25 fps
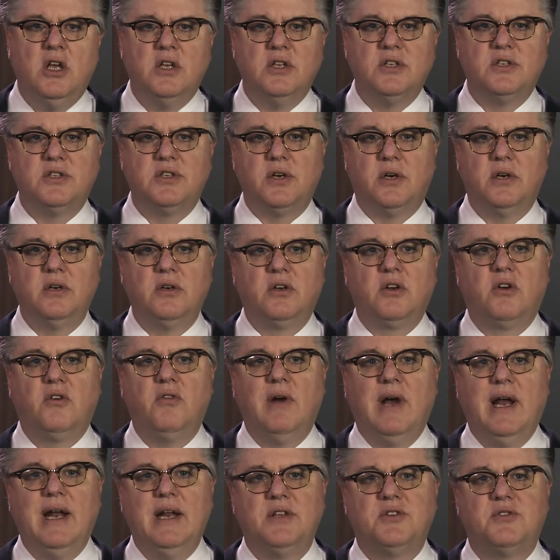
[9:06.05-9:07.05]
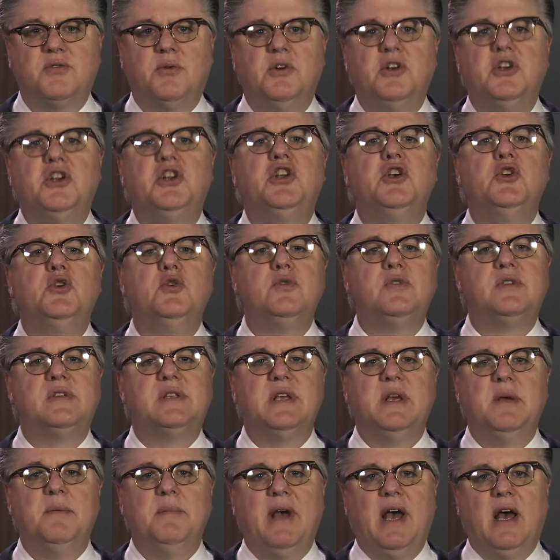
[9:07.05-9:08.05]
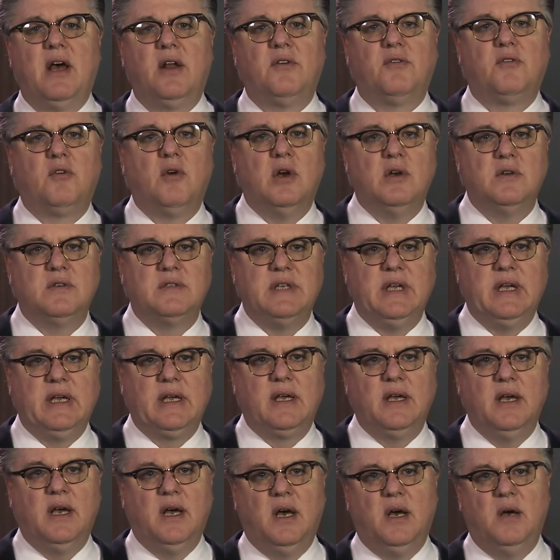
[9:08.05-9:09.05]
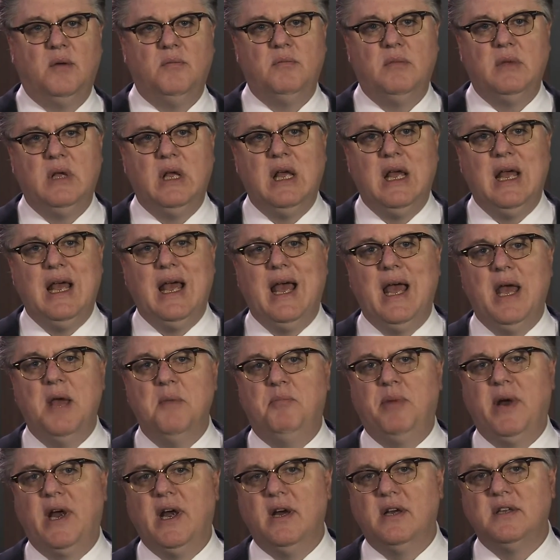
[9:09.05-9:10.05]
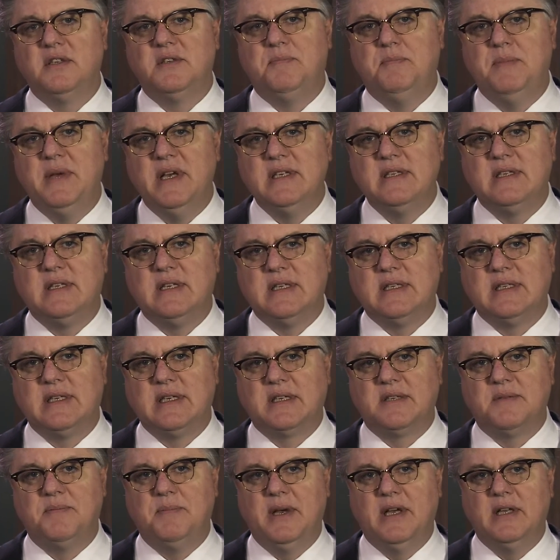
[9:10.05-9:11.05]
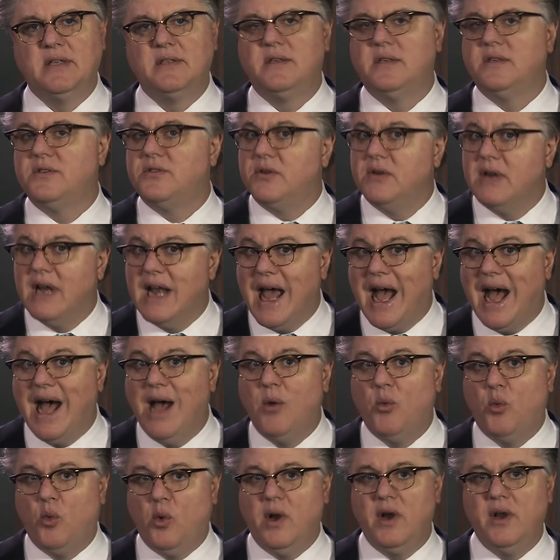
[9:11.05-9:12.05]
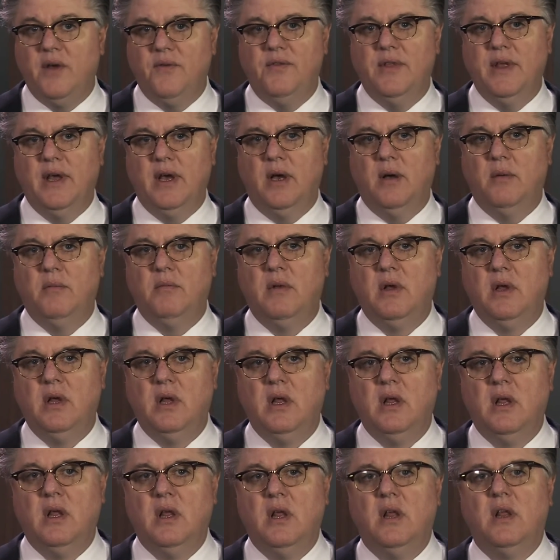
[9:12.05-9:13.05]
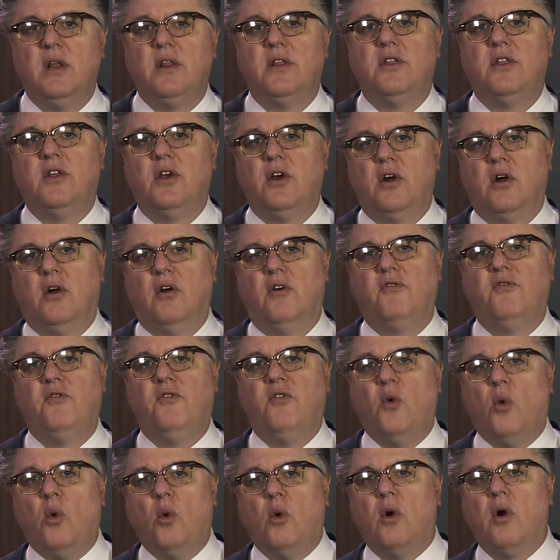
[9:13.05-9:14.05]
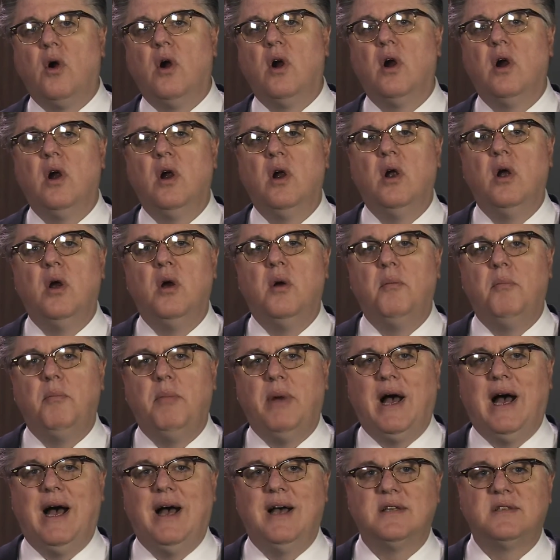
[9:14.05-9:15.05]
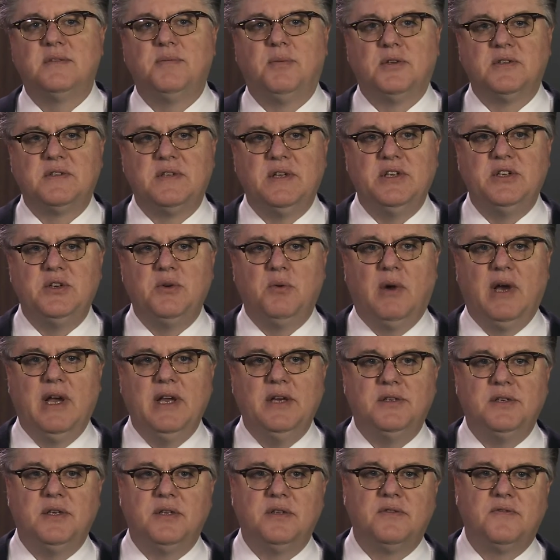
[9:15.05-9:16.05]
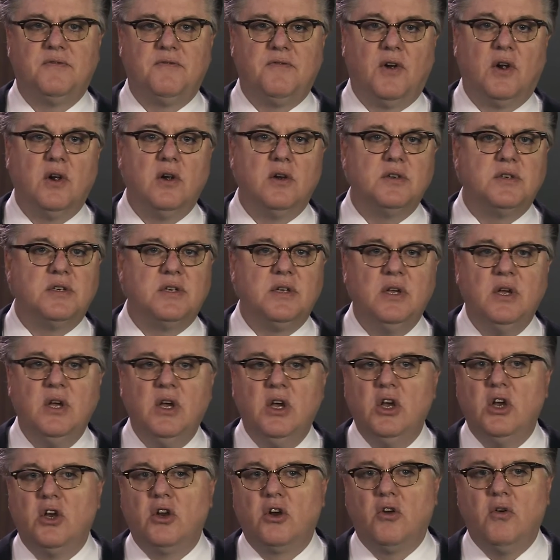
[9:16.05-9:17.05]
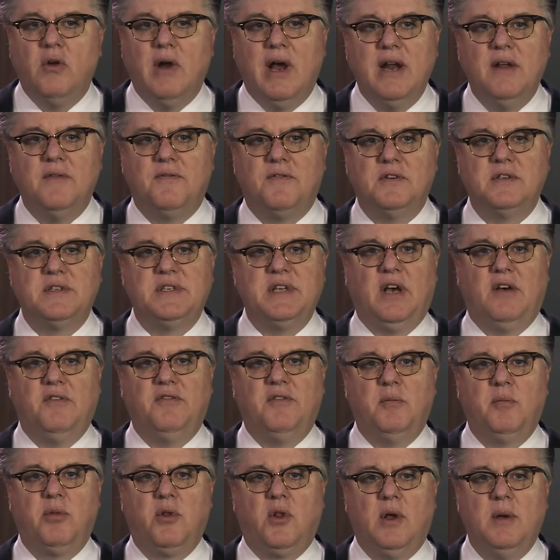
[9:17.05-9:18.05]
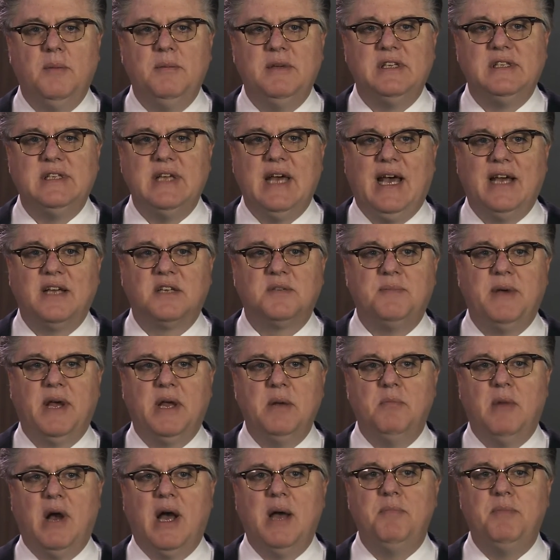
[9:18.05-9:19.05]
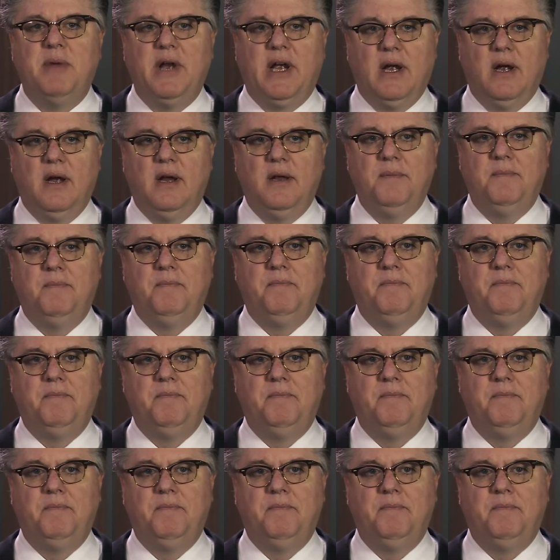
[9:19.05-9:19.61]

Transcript: Certain credits reduce the amount of gross income. A parent's business expenses are not one of them. There are 4 possible situations. First, credit for self-employment tax paid by a parent.